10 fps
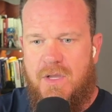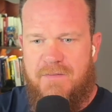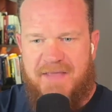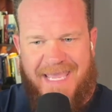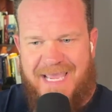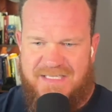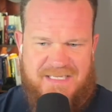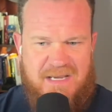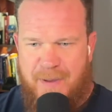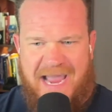that can't
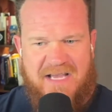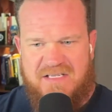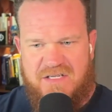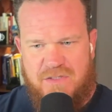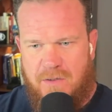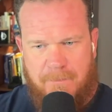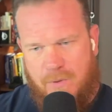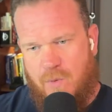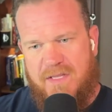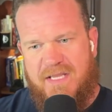see past a certain point.